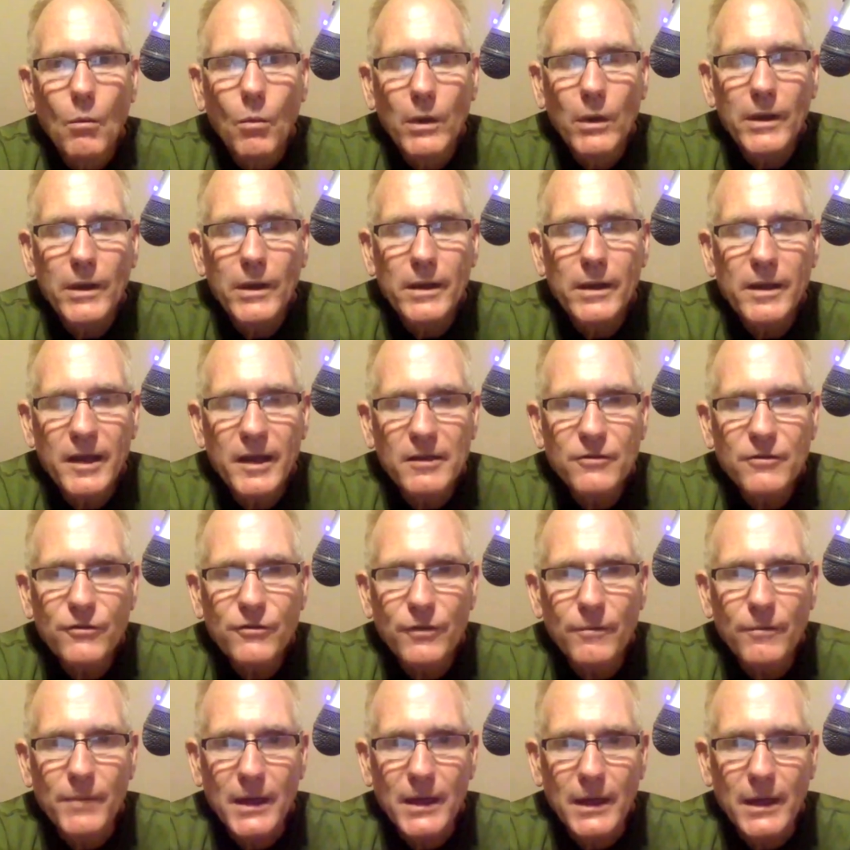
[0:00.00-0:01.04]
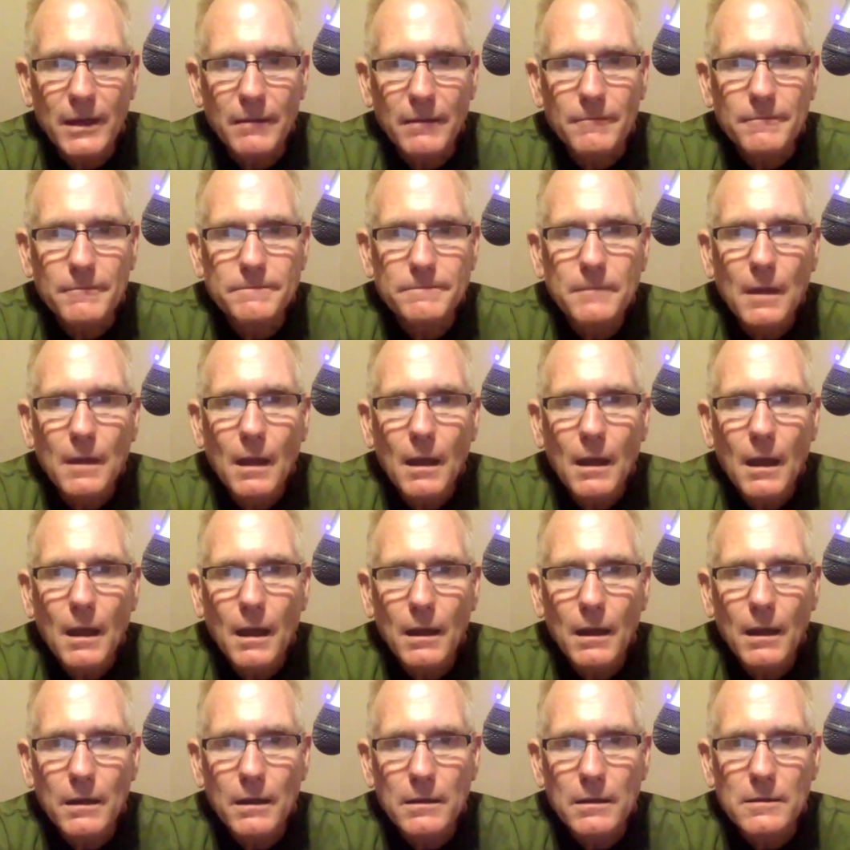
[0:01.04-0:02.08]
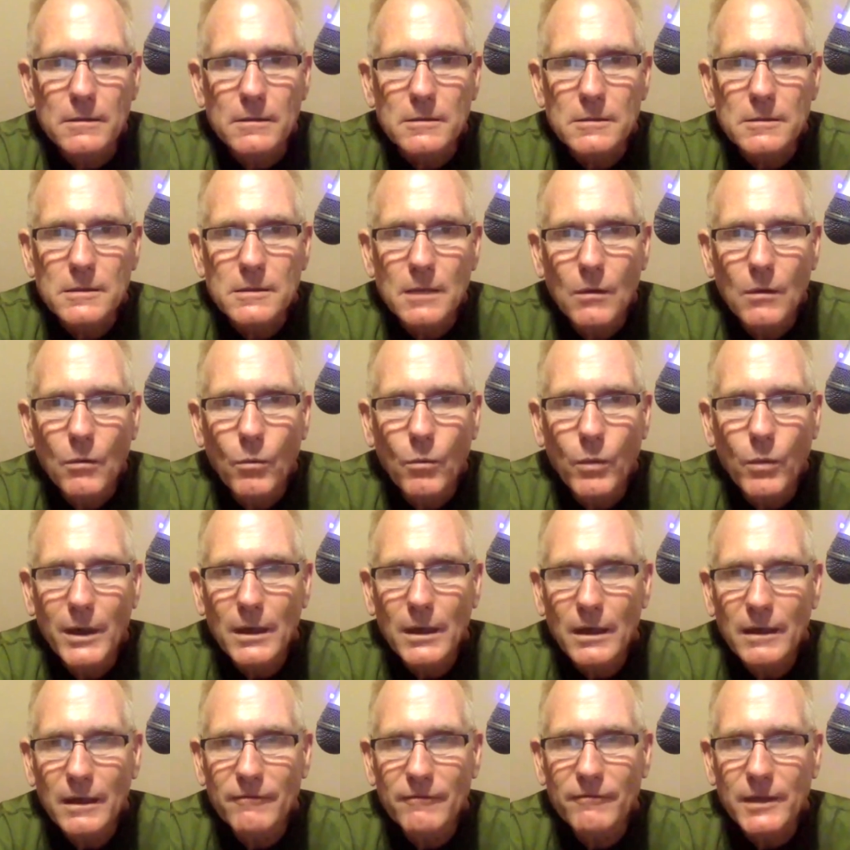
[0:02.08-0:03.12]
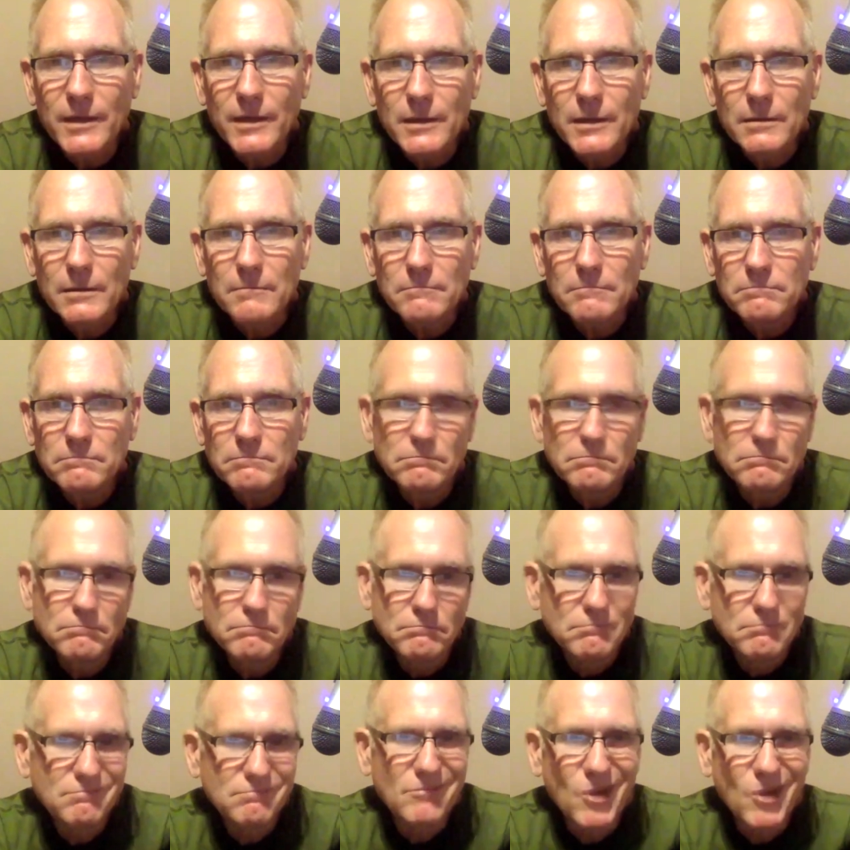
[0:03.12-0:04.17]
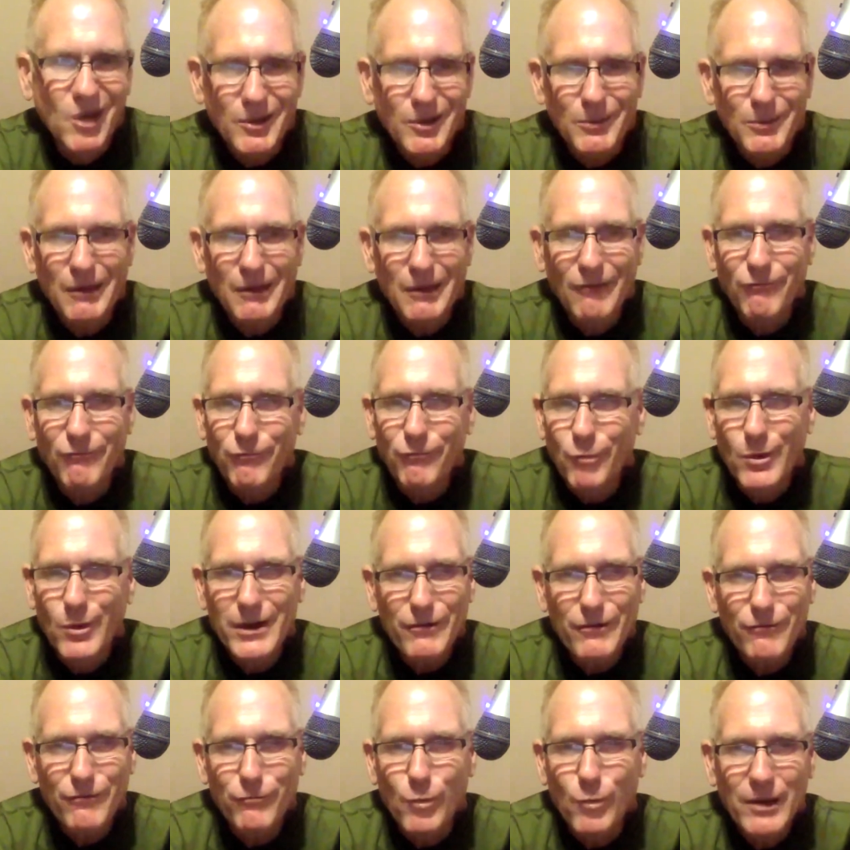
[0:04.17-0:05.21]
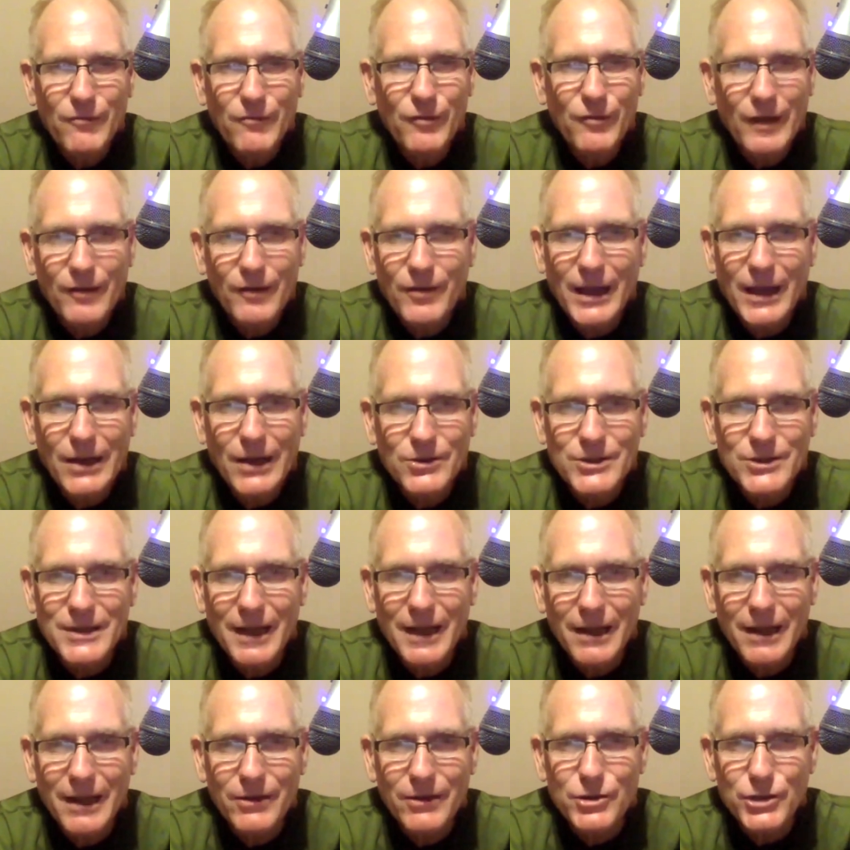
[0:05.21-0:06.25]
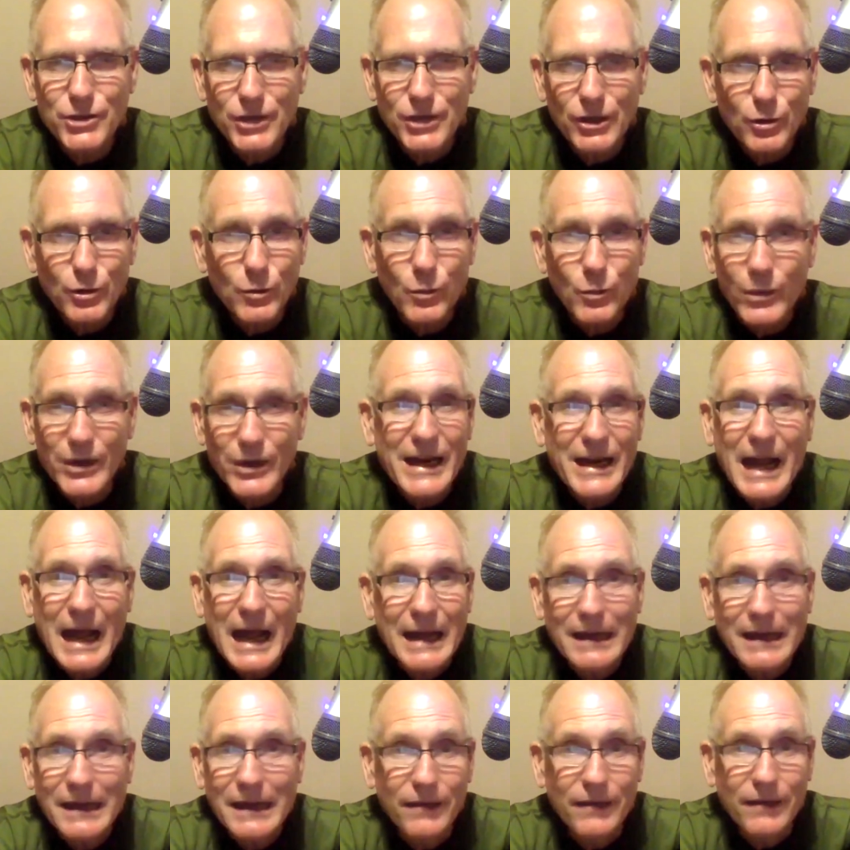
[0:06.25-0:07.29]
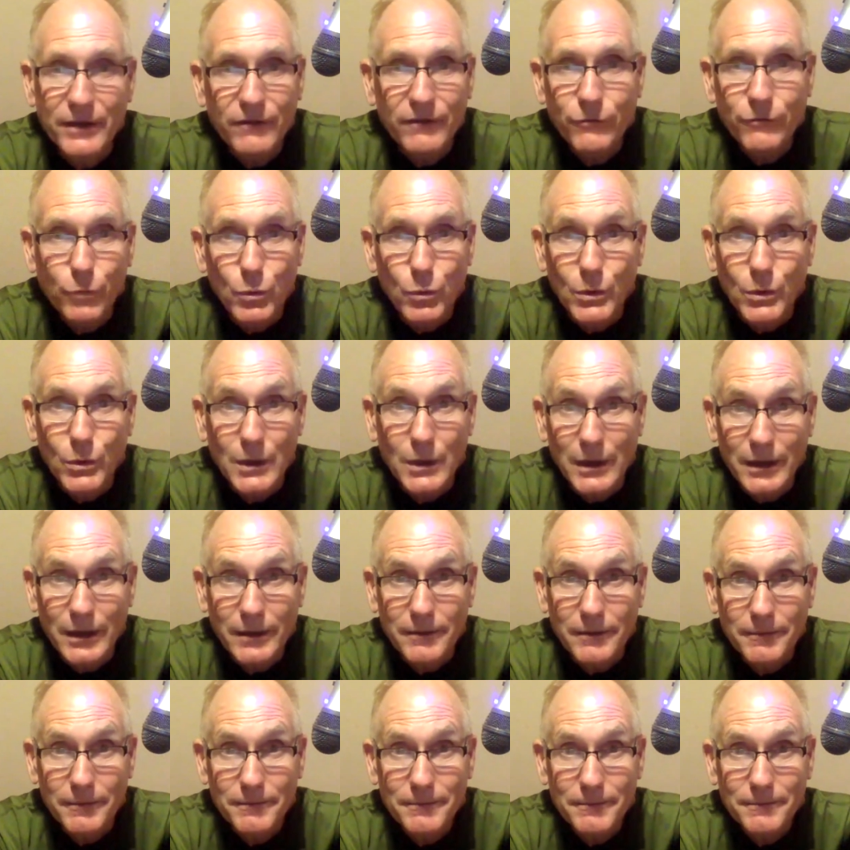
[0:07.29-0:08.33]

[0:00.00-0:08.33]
One of the things for me is we're living on about $40,000-$45,000 a year, and we're not living frugally.